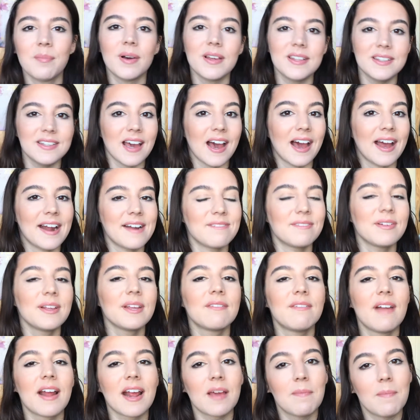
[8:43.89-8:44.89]
But yeah, I
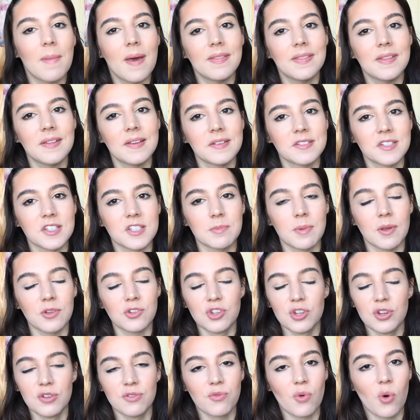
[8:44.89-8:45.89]
really recommend this,
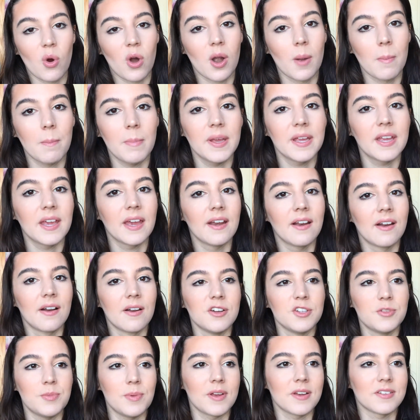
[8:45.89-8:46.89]
especially for
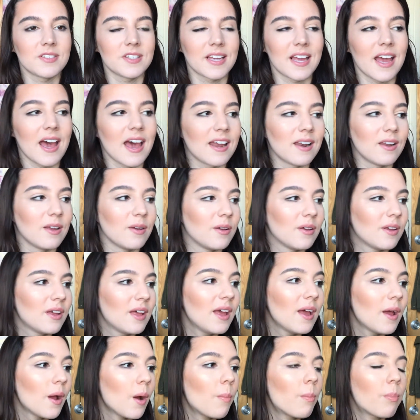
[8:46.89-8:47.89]
beginners, because it kind of
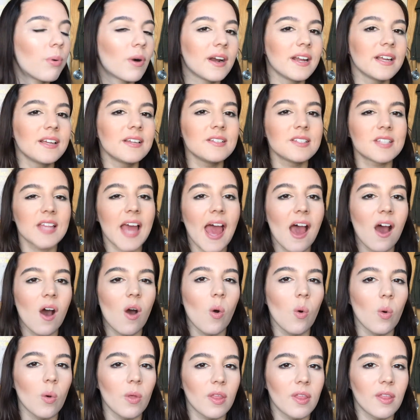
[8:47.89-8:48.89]
brings
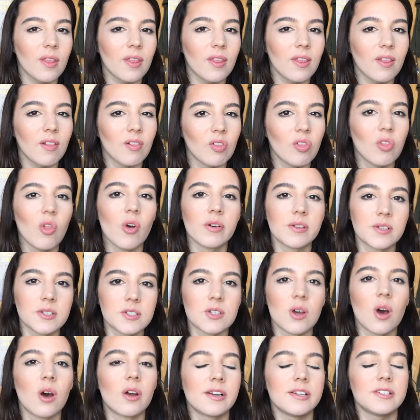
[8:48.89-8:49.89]
out
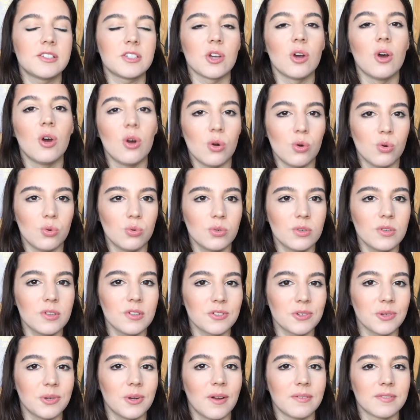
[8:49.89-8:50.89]
looks on its own,
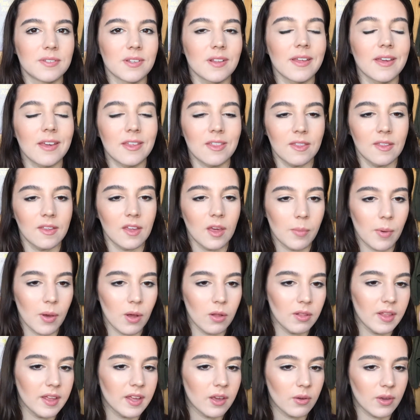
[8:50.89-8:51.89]
so you don't have to like think
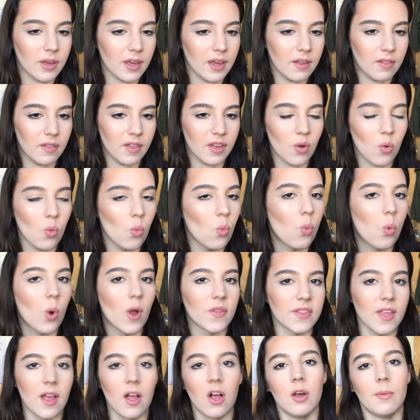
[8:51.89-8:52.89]
about like, okay, like
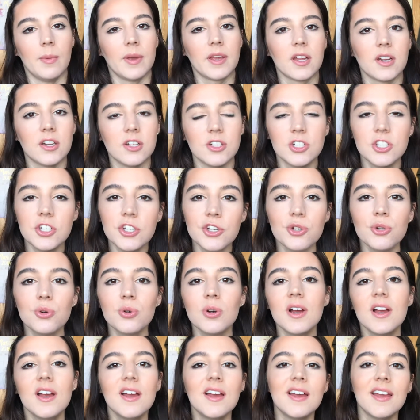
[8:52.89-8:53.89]
what the hell am I gonna
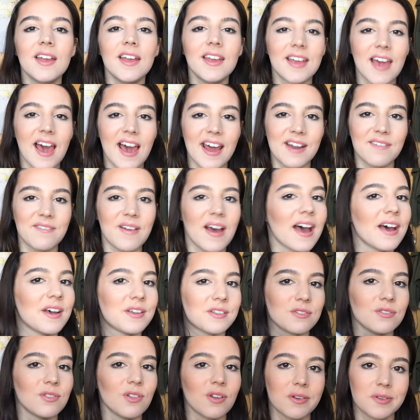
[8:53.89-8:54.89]
do? It kind of
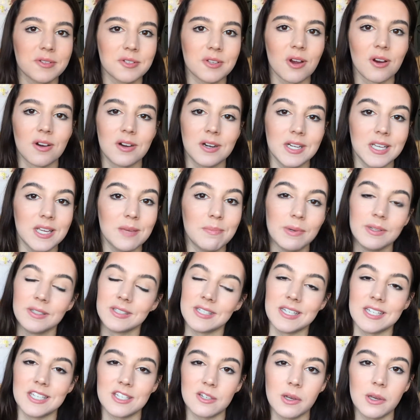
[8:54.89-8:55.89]
has looks already built
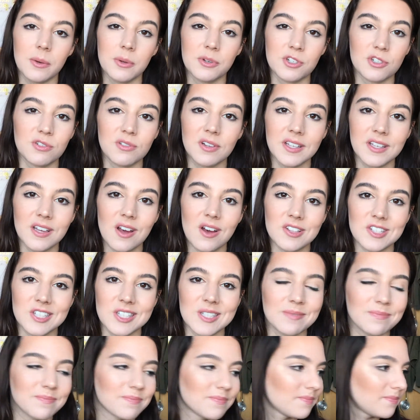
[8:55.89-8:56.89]
into it, which is really
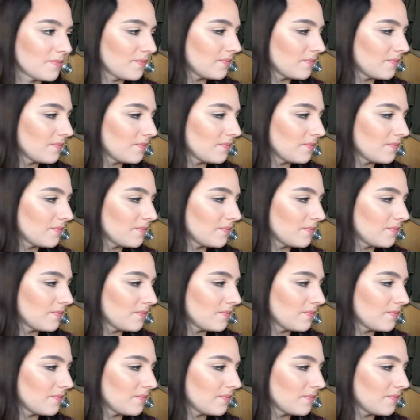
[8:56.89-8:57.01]
awesome.